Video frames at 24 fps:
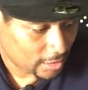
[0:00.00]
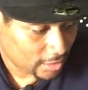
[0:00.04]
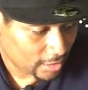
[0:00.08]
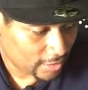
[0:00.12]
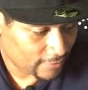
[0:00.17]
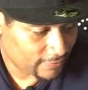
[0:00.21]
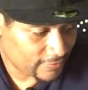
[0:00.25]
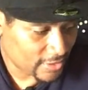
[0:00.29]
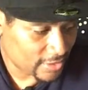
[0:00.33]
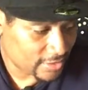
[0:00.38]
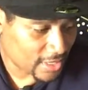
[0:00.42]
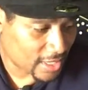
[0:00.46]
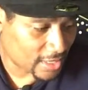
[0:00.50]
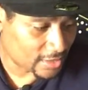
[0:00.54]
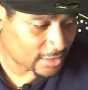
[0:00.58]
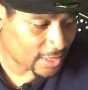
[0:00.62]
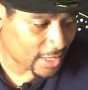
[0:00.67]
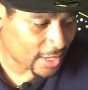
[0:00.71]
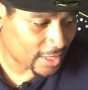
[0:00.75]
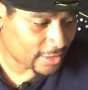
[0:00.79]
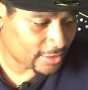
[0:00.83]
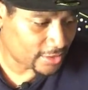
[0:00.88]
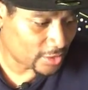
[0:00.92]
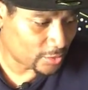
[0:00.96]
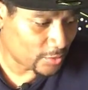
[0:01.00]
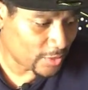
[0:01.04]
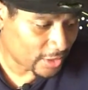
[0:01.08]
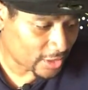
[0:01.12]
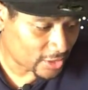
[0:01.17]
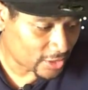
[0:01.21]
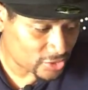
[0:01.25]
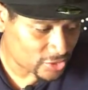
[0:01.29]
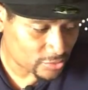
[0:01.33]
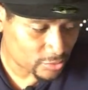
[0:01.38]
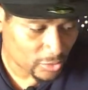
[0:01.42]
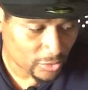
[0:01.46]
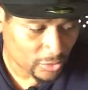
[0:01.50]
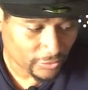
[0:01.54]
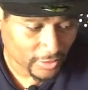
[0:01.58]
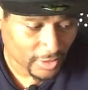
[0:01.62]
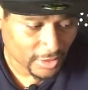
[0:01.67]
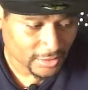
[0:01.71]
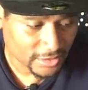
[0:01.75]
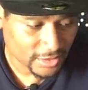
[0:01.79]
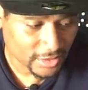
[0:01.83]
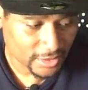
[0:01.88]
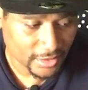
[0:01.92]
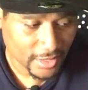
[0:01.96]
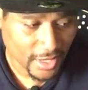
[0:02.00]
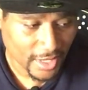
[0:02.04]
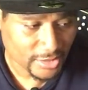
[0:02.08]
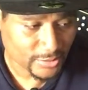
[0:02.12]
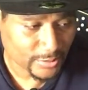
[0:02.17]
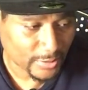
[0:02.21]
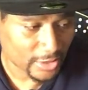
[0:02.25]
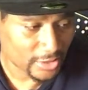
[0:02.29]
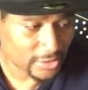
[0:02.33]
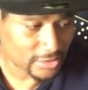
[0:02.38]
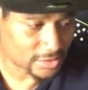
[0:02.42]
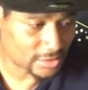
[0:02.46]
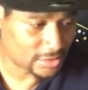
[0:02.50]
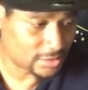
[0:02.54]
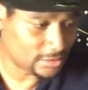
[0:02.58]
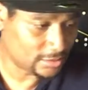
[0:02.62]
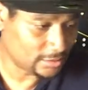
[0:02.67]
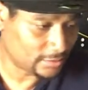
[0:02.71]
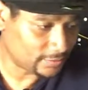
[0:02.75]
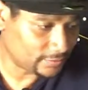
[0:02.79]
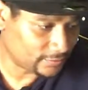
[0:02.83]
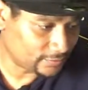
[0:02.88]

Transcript: If they're not there, then we could just move on to the next person.